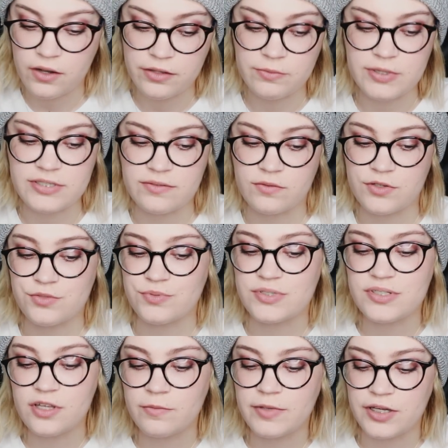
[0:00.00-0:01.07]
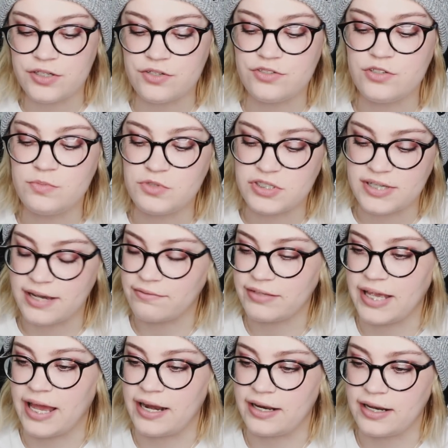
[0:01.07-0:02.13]
Otherwise, of course, we'll still be on YouTube, just
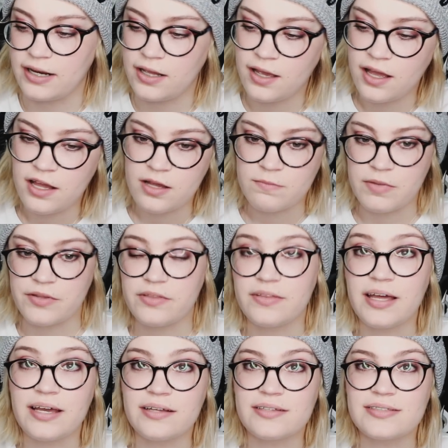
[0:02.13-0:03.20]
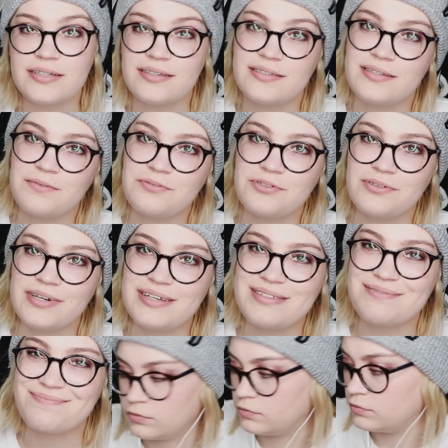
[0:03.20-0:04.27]
heavily edited. But other than that, let's get in this episode, guys.
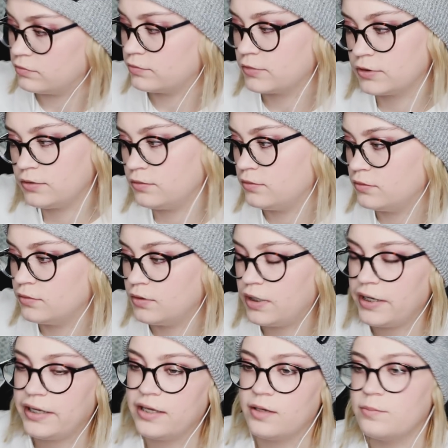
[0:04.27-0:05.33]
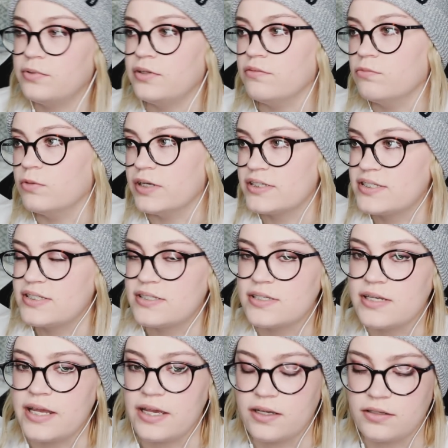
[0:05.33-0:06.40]
I can't believe Wes
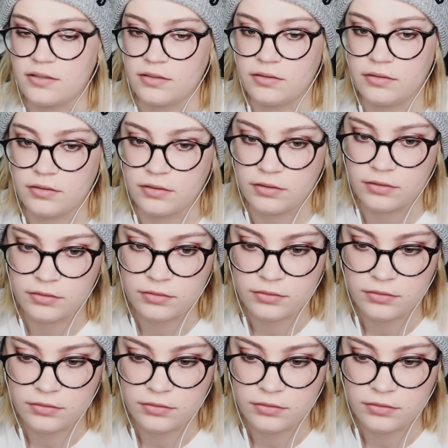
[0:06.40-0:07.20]
snaked on her.